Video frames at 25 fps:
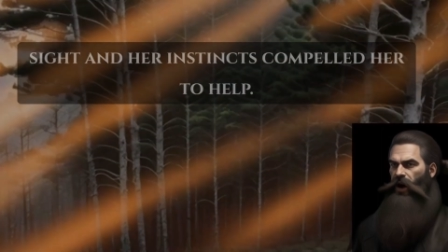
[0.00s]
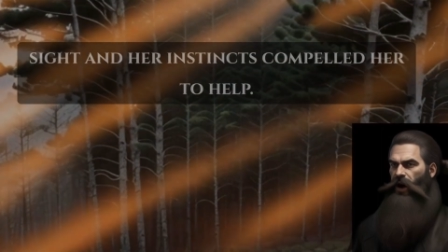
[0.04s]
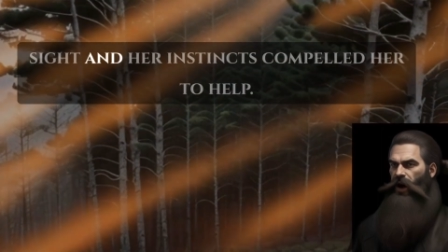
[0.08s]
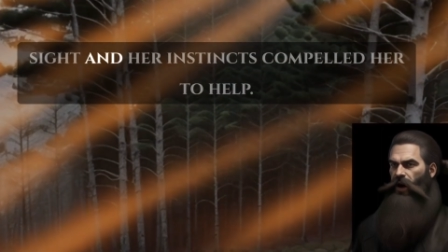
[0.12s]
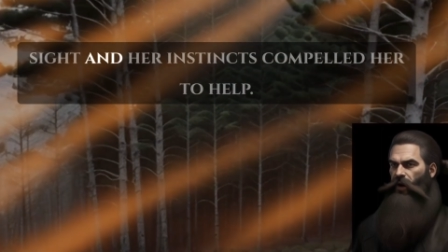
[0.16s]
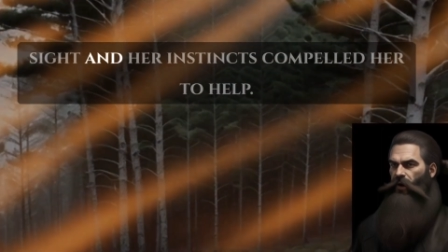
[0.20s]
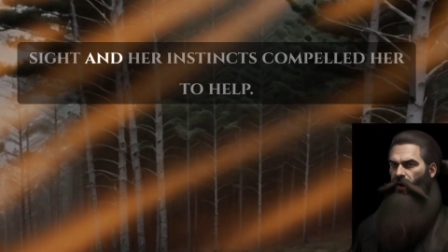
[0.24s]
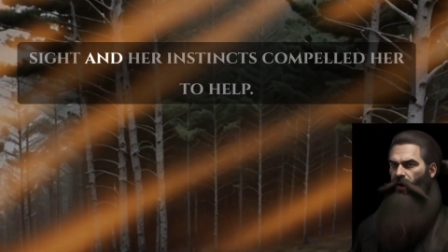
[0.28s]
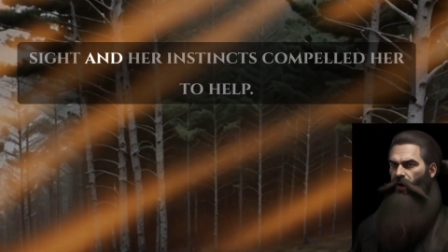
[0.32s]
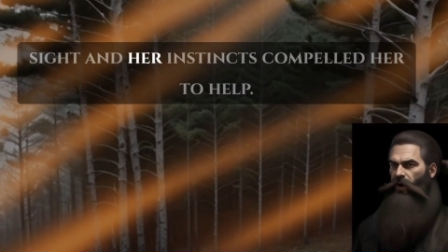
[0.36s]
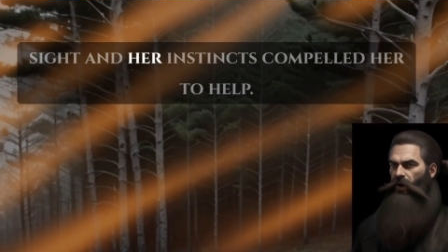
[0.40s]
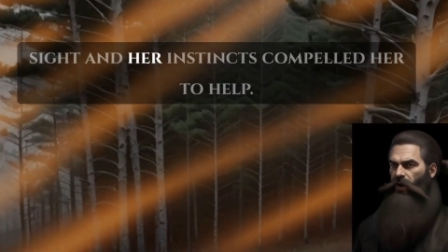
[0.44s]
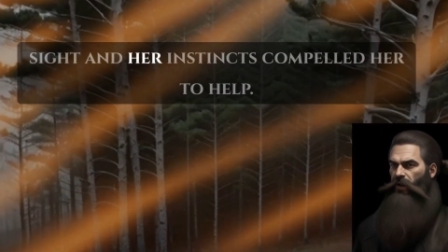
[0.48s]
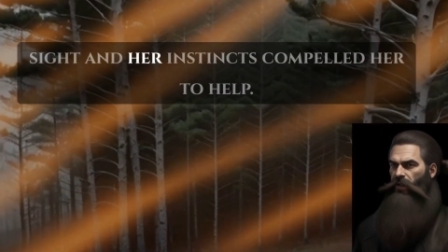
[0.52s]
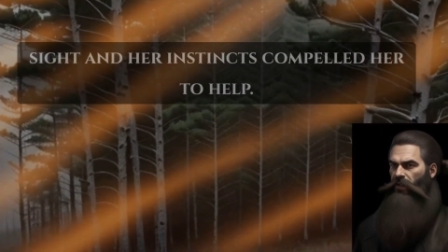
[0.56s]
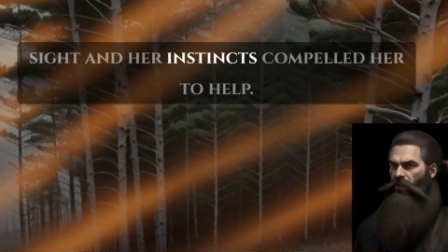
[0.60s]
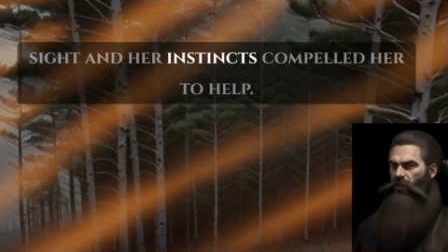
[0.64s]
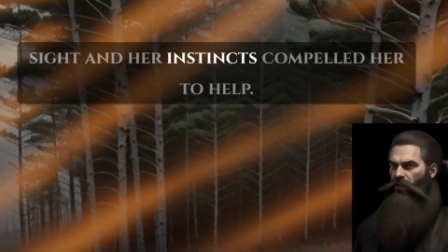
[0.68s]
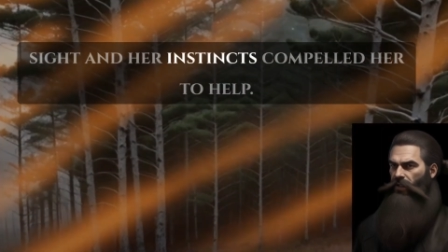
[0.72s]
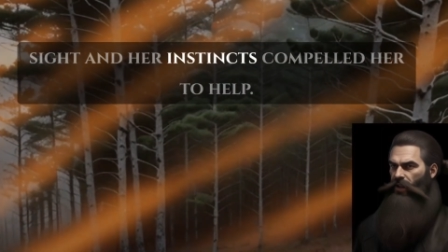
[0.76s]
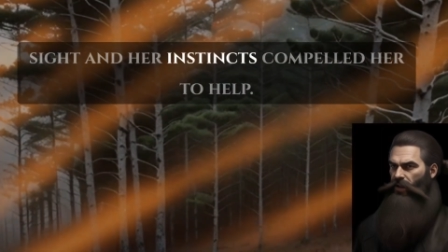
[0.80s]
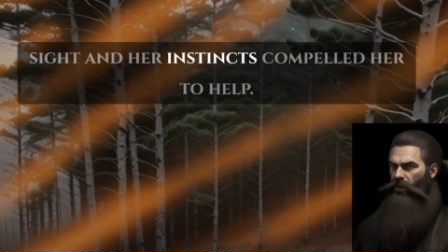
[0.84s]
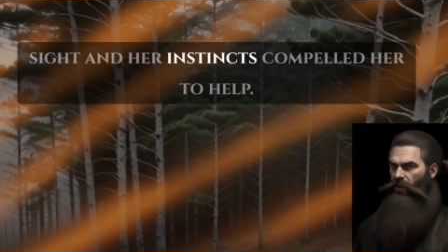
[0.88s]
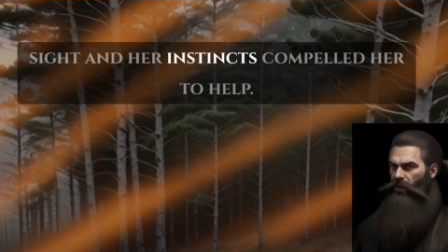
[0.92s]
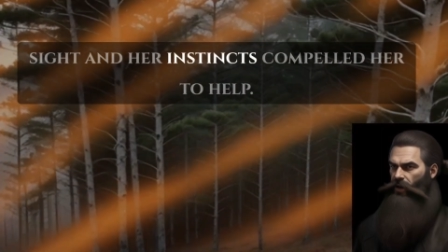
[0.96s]
and her
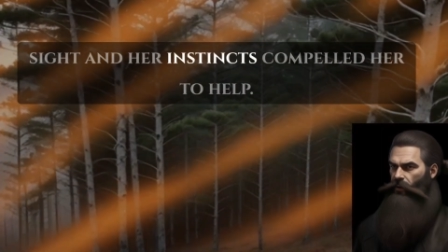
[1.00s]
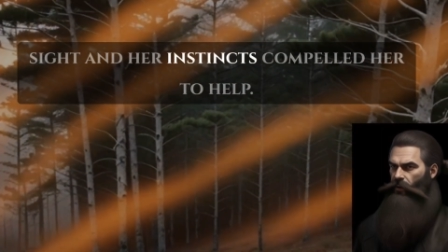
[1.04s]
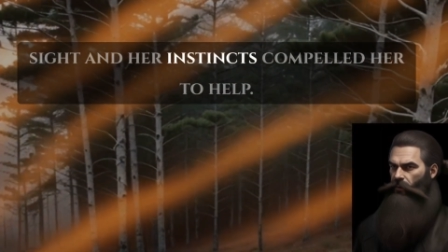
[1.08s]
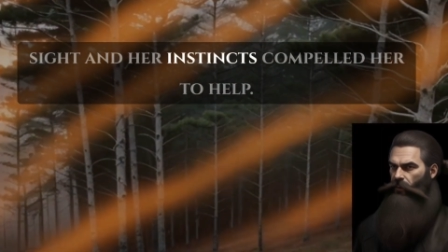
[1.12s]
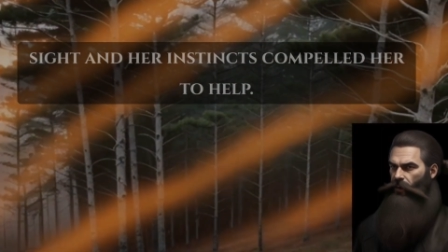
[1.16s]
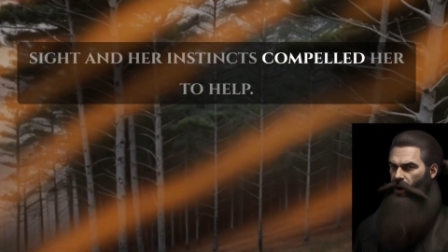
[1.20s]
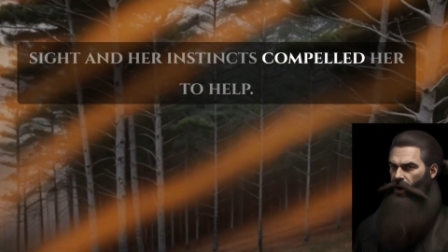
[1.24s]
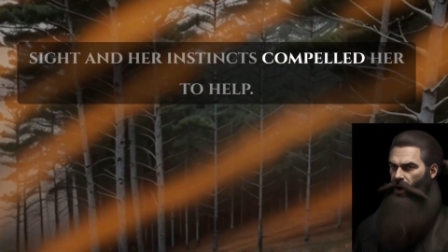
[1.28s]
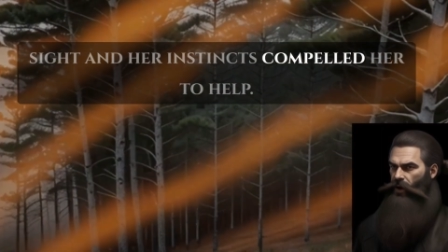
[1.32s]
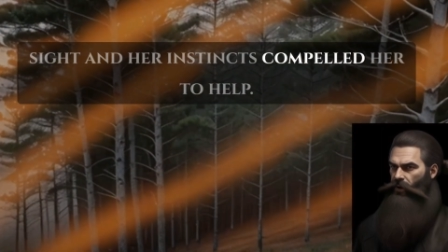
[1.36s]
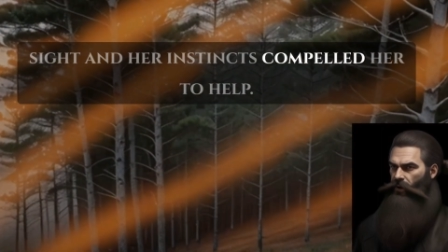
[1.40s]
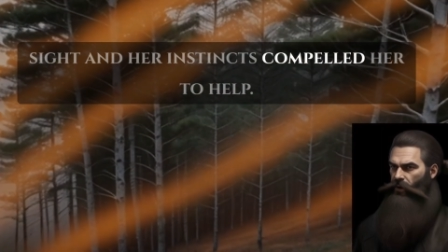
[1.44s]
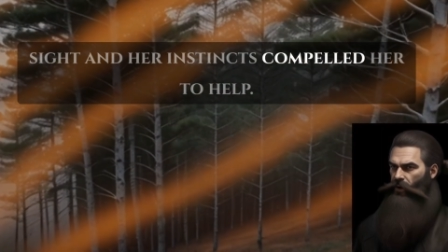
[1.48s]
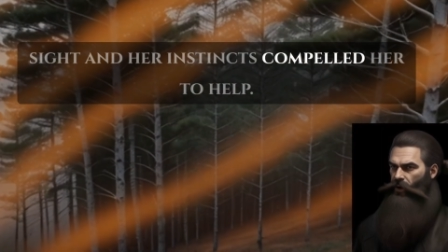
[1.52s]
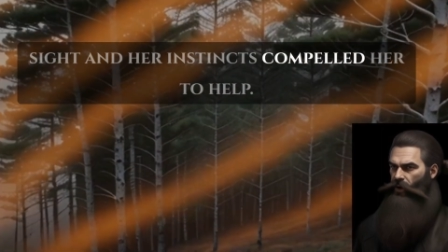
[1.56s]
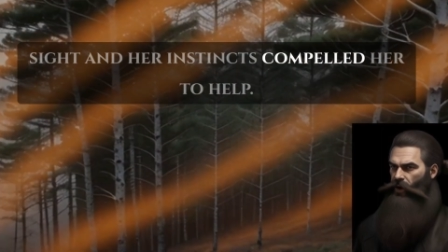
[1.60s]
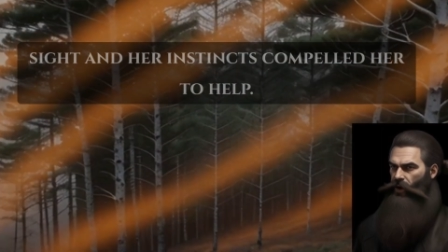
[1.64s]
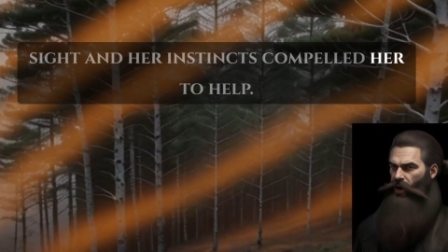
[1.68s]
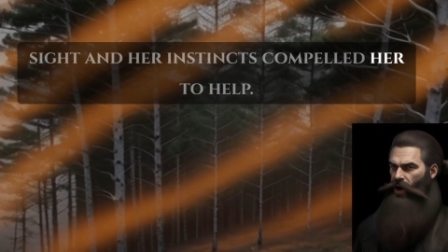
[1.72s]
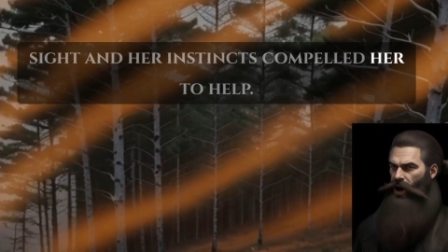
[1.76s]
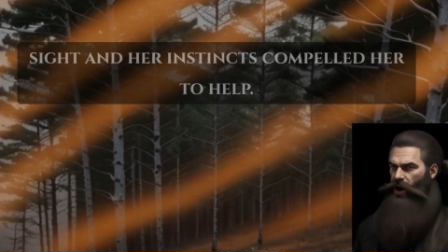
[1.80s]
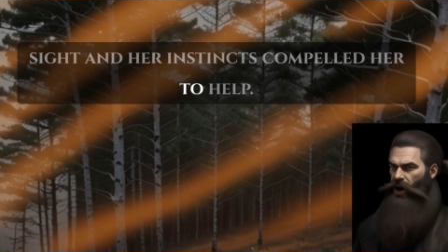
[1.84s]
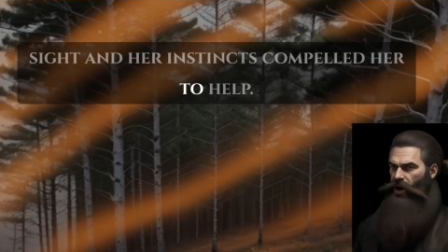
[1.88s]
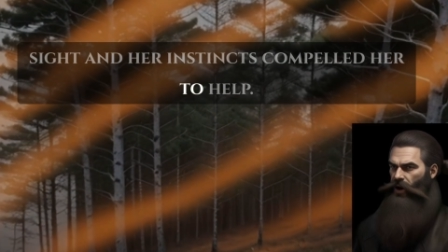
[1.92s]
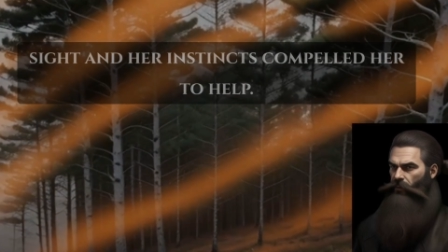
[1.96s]
instincts compelled her
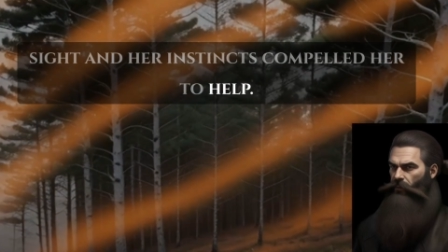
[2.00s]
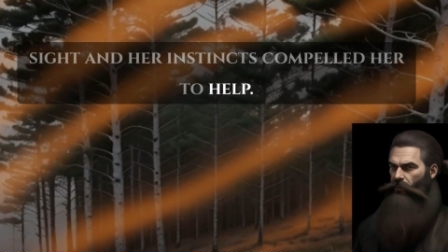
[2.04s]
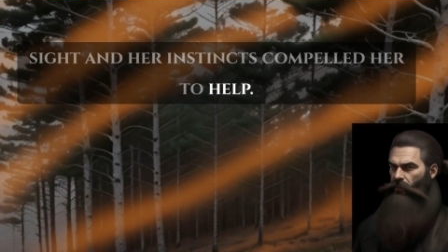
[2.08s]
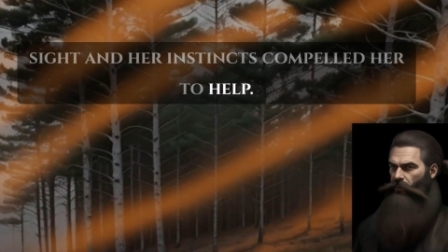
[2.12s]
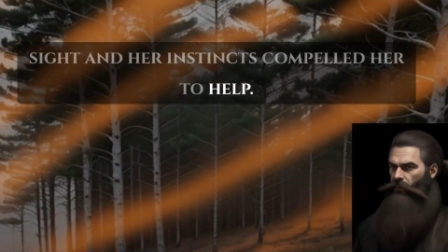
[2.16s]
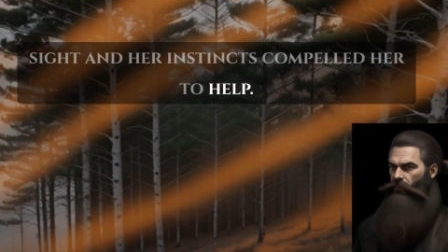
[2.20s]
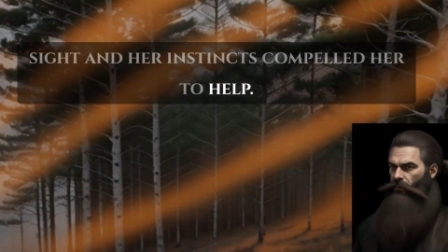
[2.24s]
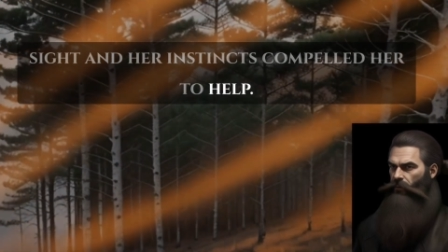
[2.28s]
to help.